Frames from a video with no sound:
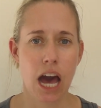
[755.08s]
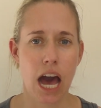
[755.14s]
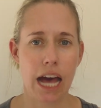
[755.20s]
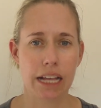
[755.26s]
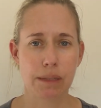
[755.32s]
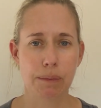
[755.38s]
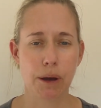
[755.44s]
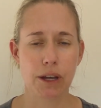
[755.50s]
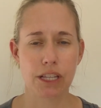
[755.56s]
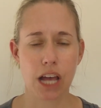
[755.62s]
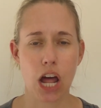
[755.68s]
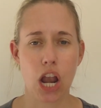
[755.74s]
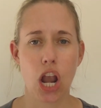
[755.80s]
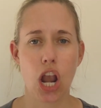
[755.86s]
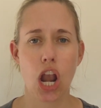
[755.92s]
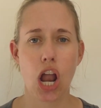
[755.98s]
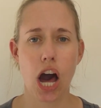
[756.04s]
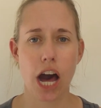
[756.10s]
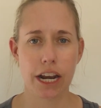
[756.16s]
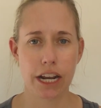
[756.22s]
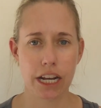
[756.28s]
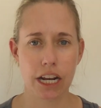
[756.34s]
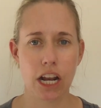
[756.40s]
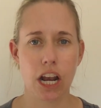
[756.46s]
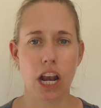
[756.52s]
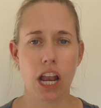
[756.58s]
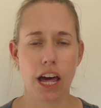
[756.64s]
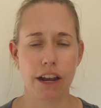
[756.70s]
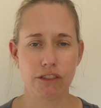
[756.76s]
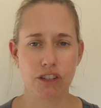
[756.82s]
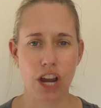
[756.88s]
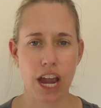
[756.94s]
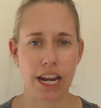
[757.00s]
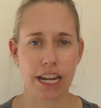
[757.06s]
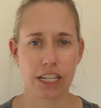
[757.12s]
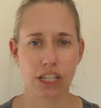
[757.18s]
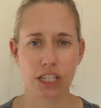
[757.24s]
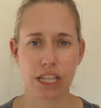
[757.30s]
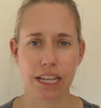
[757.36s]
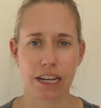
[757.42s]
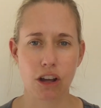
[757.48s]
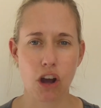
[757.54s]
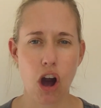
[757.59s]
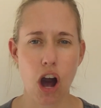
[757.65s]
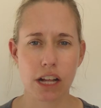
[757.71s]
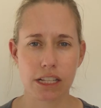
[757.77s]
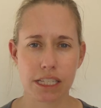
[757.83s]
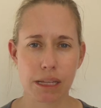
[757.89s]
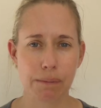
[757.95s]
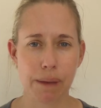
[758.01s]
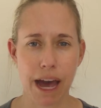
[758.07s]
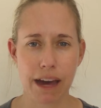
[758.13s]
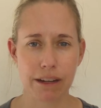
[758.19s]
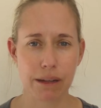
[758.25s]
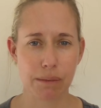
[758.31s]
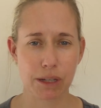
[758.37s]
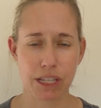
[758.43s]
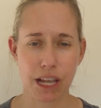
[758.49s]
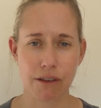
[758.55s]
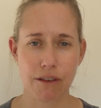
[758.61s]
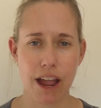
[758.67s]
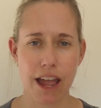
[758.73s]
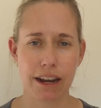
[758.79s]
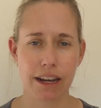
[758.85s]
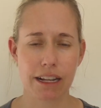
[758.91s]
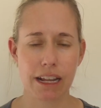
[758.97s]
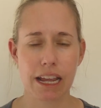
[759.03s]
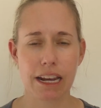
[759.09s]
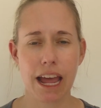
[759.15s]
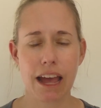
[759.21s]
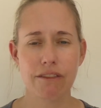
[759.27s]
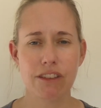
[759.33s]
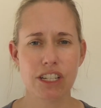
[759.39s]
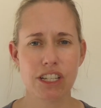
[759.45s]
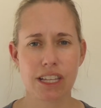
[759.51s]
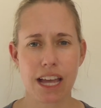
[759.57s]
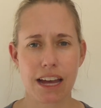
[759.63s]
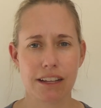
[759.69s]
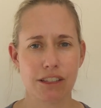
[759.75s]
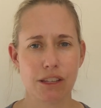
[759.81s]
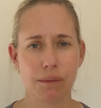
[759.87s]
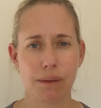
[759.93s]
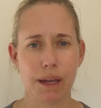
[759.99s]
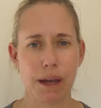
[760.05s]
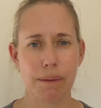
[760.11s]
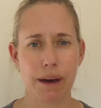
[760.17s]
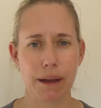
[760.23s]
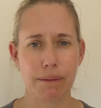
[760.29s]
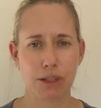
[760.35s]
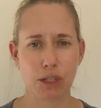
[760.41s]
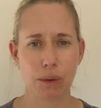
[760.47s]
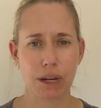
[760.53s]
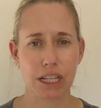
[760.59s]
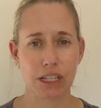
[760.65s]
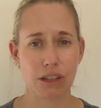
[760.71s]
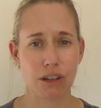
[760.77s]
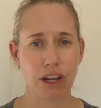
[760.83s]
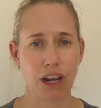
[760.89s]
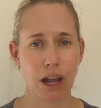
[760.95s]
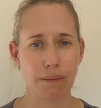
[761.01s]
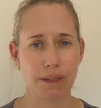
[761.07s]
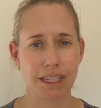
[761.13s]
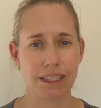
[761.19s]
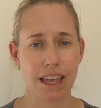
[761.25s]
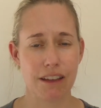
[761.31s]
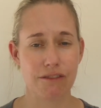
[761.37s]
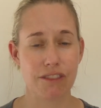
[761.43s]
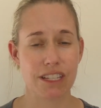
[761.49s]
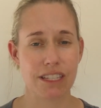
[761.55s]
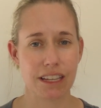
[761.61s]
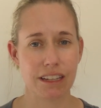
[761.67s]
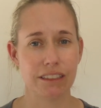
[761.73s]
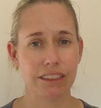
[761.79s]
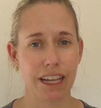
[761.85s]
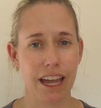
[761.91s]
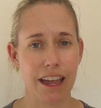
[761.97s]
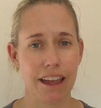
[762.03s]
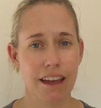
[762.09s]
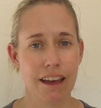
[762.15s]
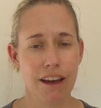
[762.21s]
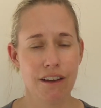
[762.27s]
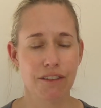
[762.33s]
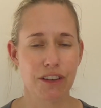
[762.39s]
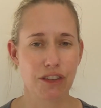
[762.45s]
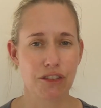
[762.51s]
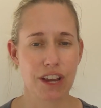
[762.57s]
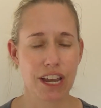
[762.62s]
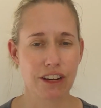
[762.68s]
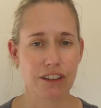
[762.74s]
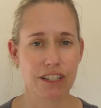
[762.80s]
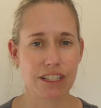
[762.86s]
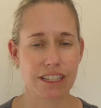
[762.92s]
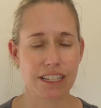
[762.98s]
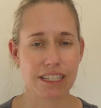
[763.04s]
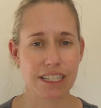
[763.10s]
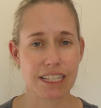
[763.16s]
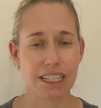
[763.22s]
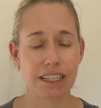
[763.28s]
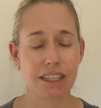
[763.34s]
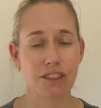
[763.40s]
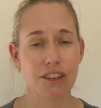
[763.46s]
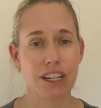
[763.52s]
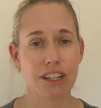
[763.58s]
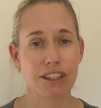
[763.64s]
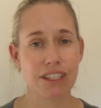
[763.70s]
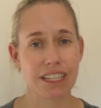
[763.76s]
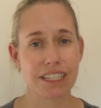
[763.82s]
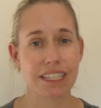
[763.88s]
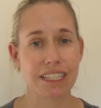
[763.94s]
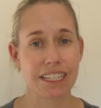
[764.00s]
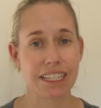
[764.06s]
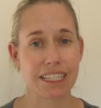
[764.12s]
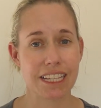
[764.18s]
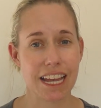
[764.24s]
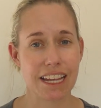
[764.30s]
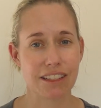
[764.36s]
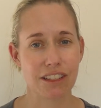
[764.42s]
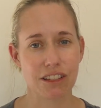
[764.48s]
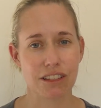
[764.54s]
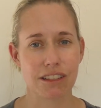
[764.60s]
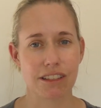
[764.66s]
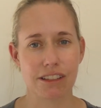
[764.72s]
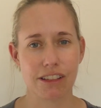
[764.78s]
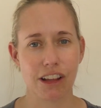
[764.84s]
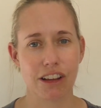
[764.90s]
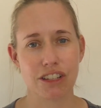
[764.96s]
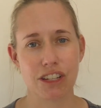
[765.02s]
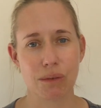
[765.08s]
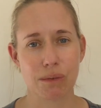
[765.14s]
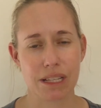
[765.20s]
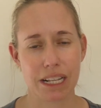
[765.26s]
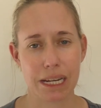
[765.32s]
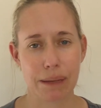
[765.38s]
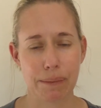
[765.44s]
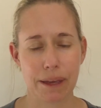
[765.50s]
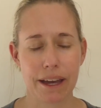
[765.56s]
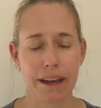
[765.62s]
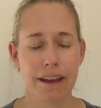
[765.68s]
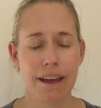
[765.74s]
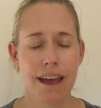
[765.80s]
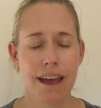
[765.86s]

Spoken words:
I suppose, a lot of training and just that constant pounding, because I ran, it averages out to be about 22 kilometers every single day for 366 days, because last year was a leap year.